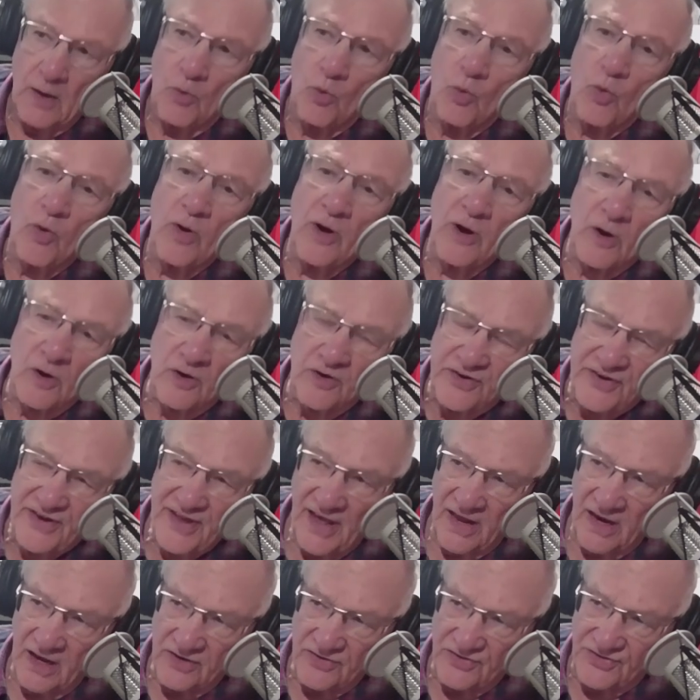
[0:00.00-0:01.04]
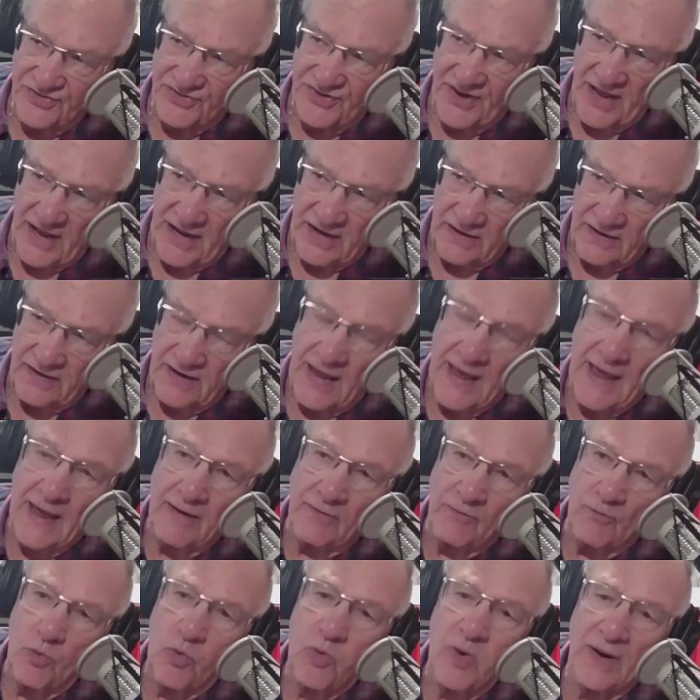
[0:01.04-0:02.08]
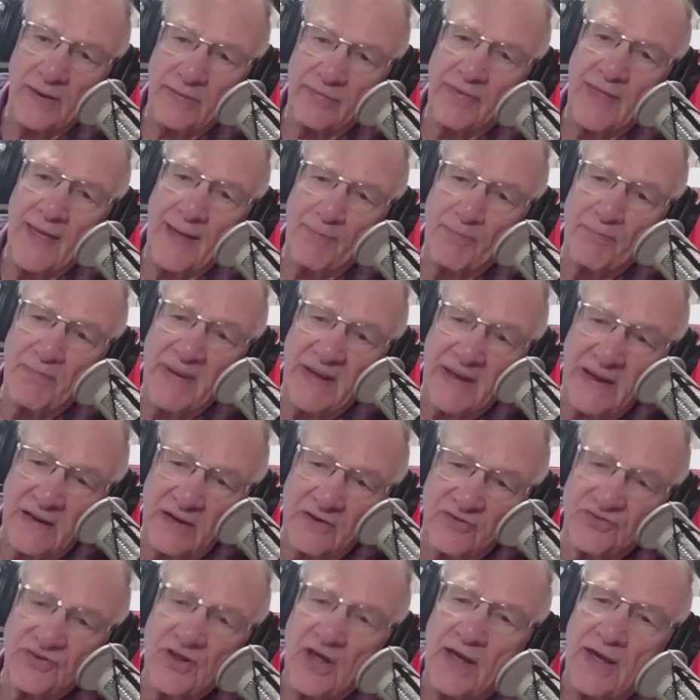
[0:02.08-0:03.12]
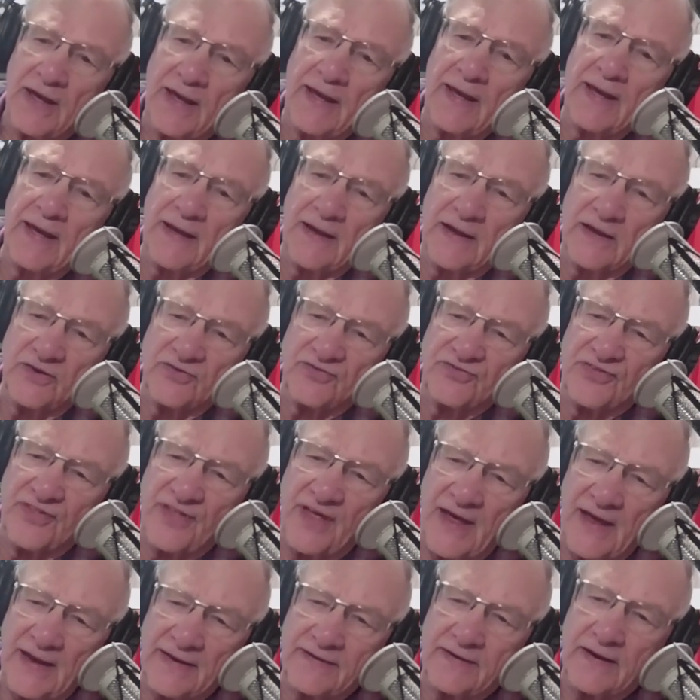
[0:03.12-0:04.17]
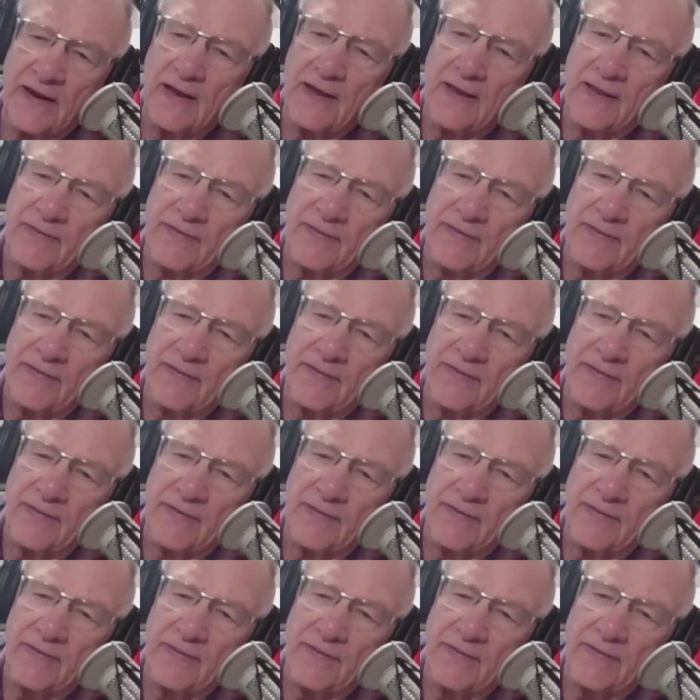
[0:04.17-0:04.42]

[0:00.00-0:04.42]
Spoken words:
We're Dillon State, and what that means is that